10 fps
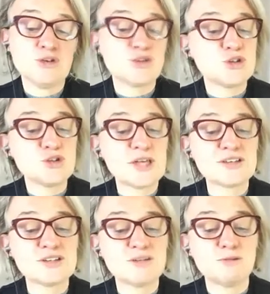whose
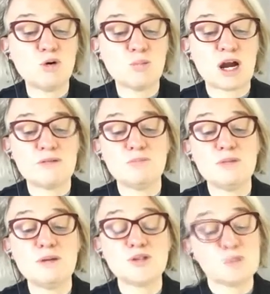2004 Private
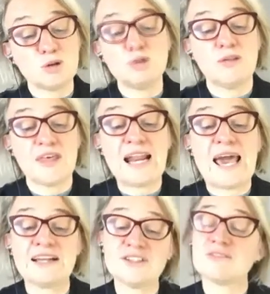Members Bill, then
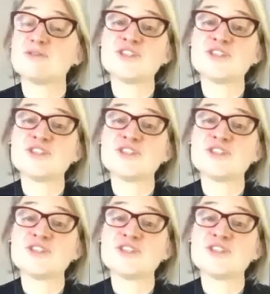Act,